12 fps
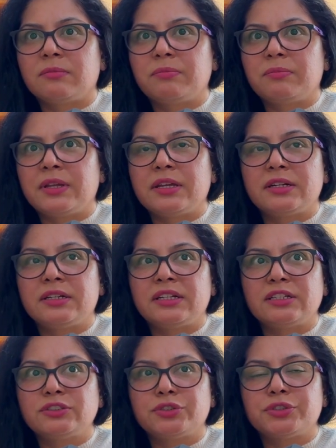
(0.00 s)
pay
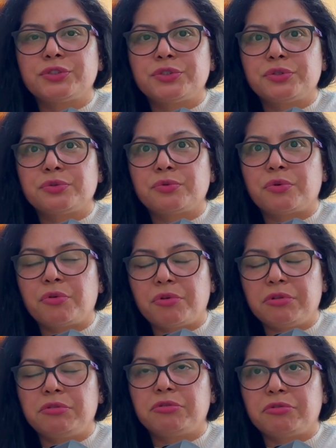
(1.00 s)
attention to
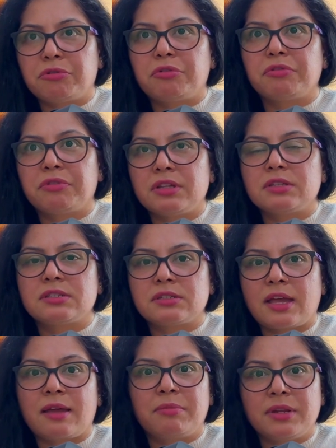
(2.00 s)
all the wrong things
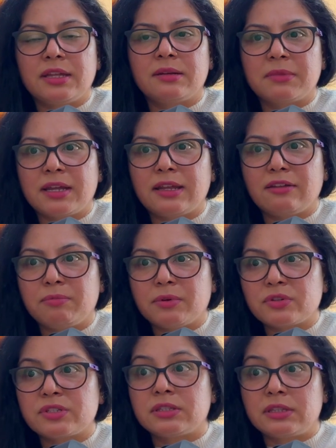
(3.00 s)
happening in my life,
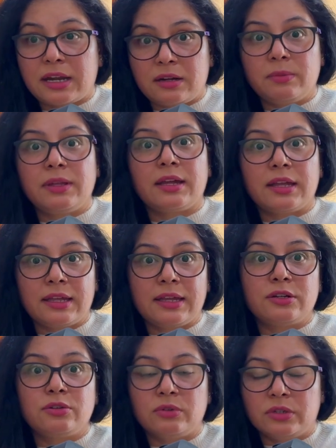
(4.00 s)
because that way I
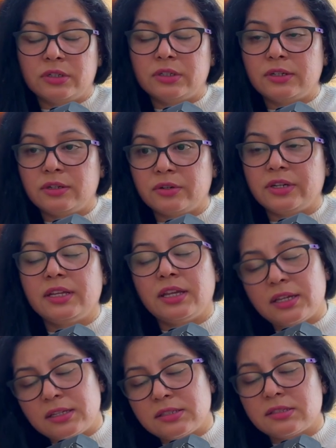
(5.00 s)
get to learn a lot.
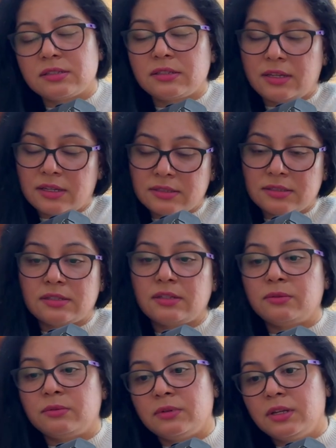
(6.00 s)
Yes,
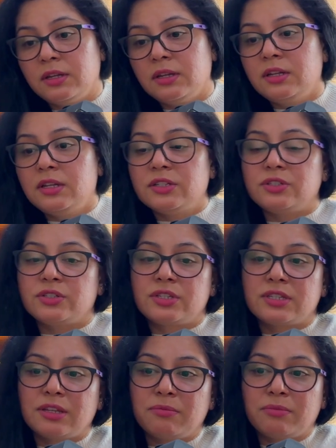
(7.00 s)
you
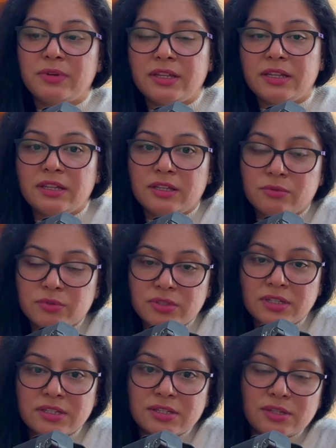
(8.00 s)
just simply use
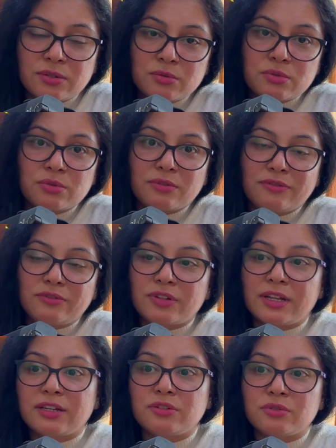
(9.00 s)
the excuse of
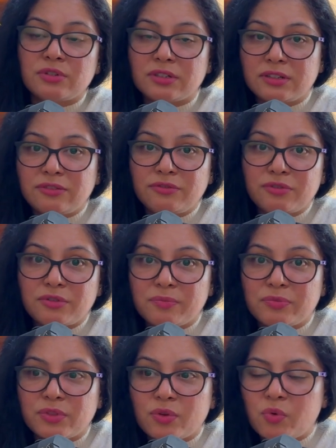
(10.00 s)
trying to learn
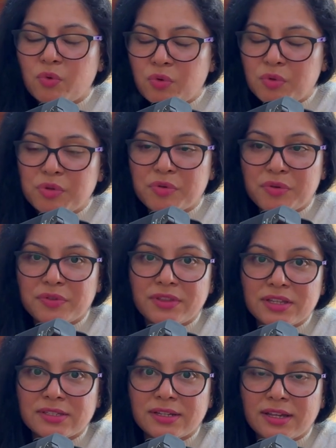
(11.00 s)
from all the wrong
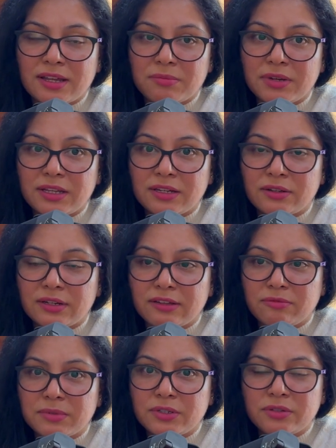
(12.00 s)
things that are happening in your
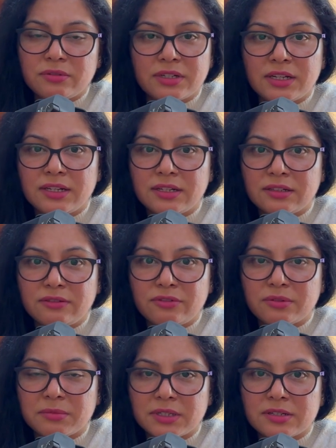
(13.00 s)
life, but do you really learn
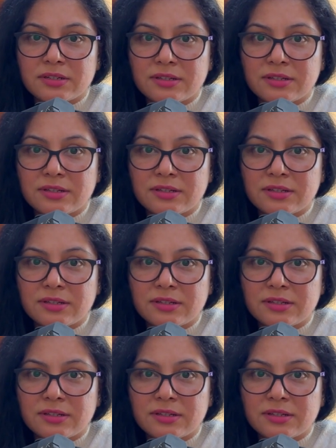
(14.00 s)
from it?